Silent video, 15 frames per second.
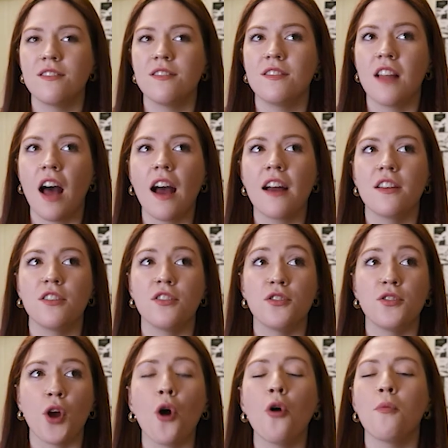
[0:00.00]
not
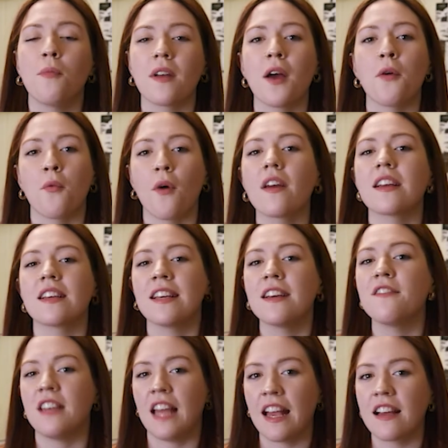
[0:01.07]
know, but I want to give
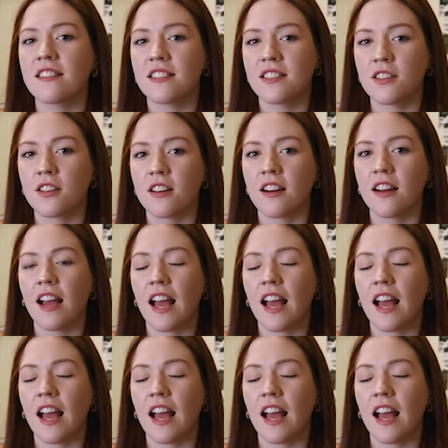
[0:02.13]
an answer.